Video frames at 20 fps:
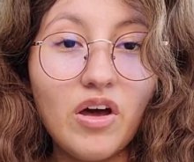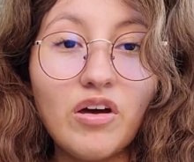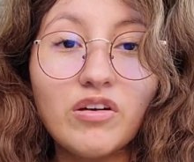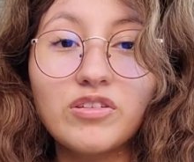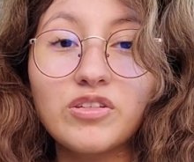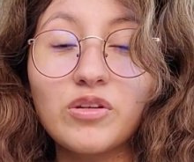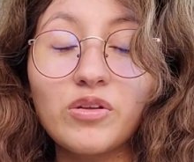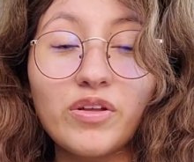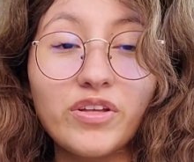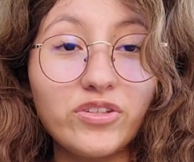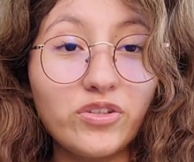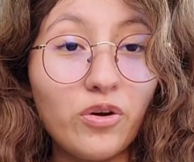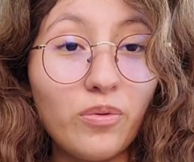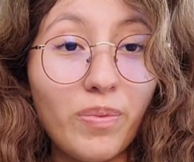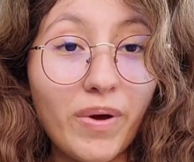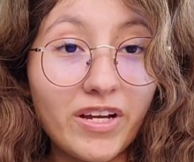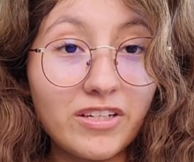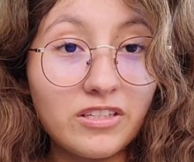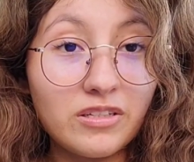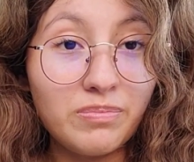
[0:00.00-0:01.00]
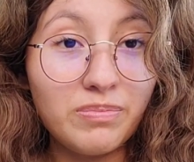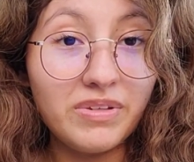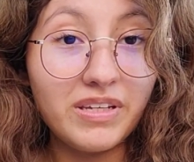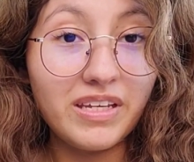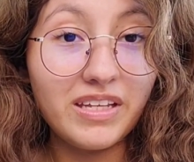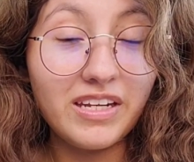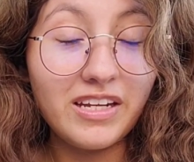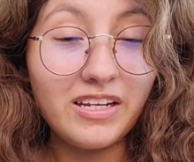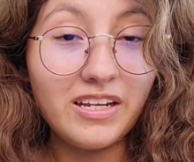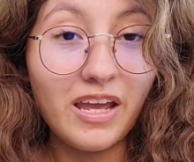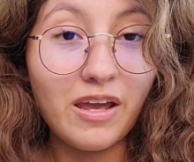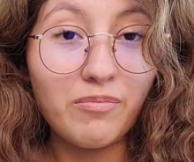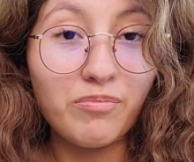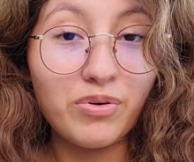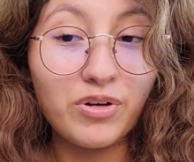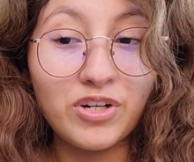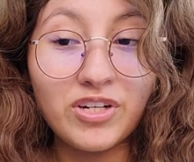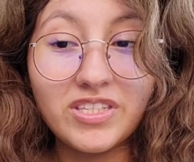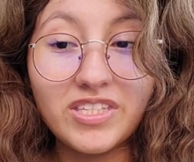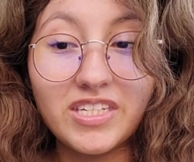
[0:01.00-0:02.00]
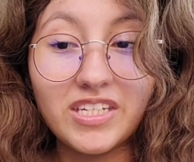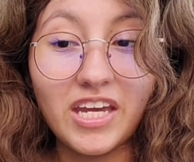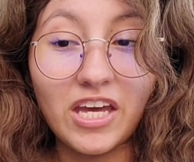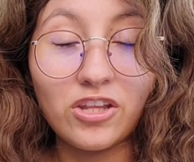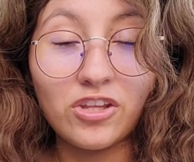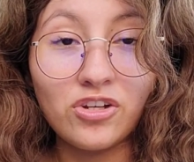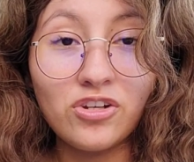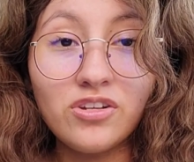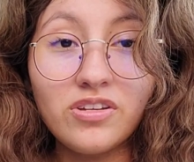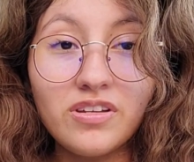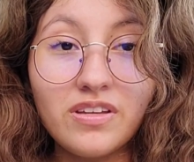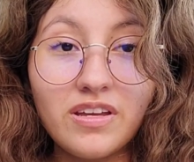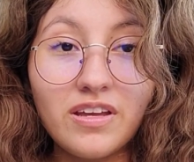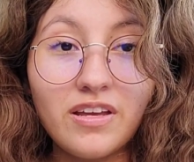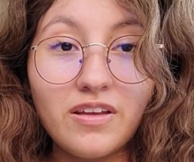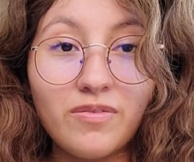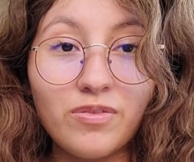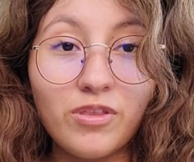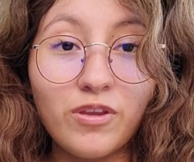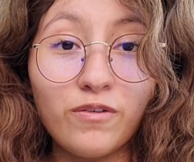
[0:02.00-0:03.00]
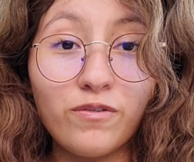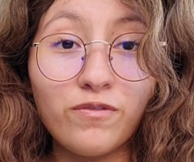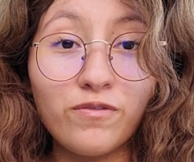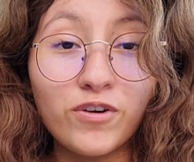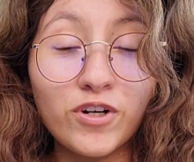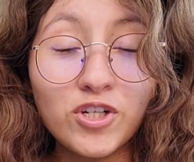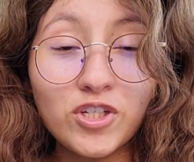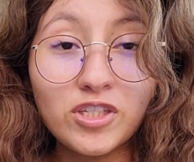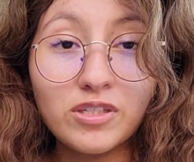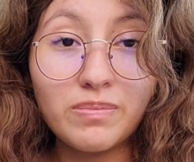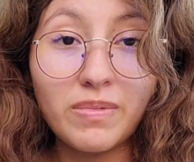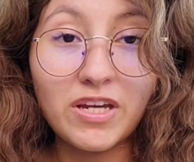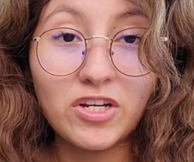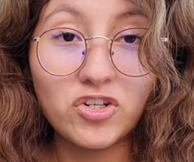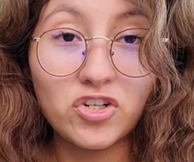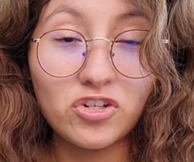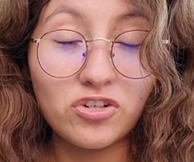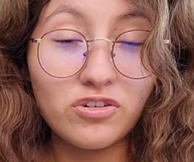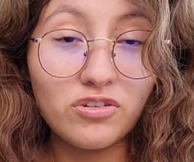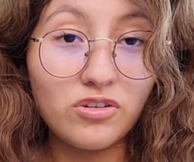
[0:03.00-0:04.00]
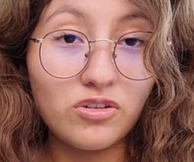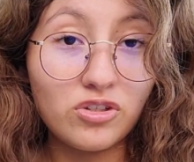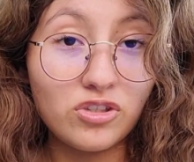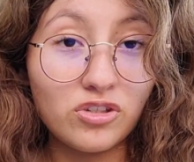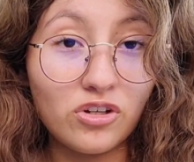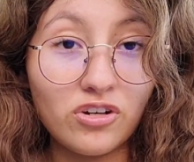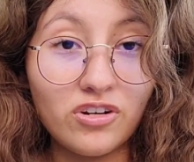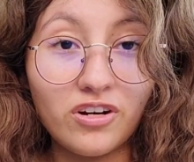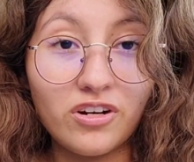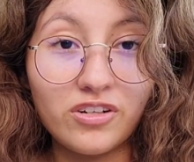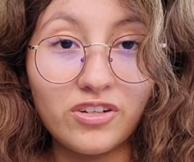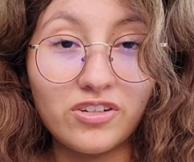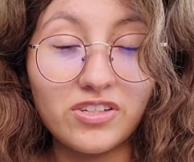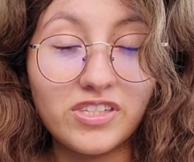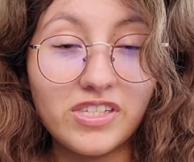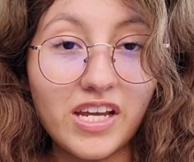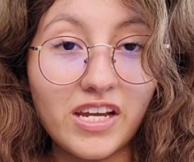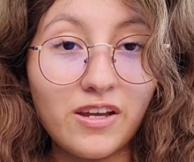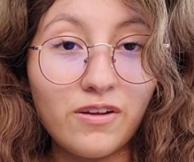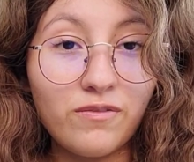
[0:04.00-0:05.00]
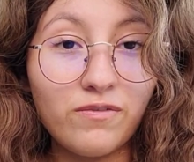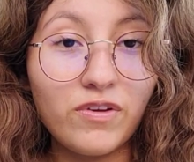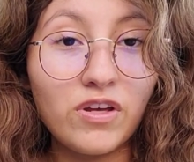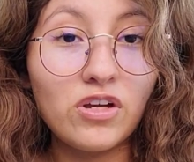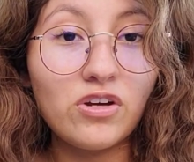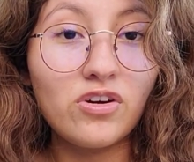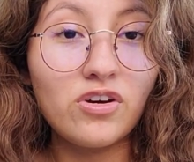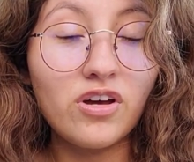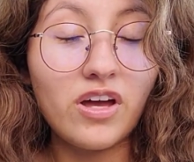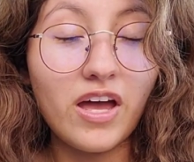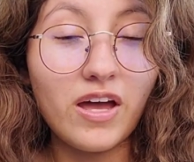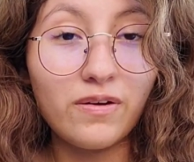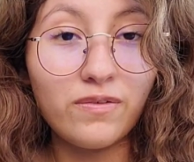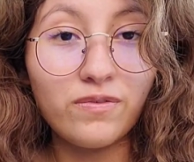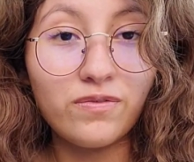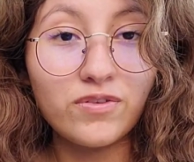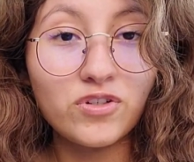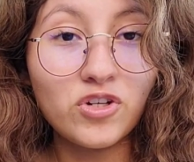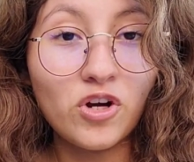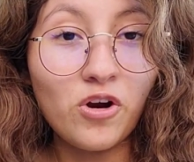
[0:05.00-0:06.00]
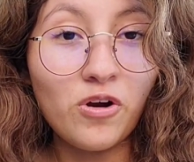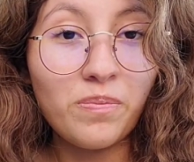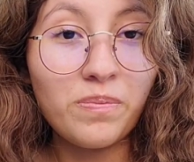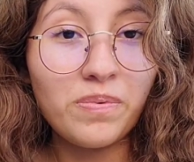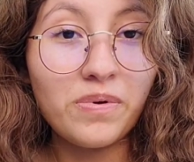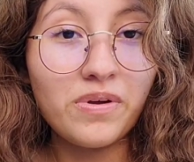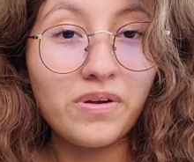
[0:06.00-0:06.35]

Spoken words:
So let's go back to the beginning and put it together. The first measure, you start on your second finger, F sharp,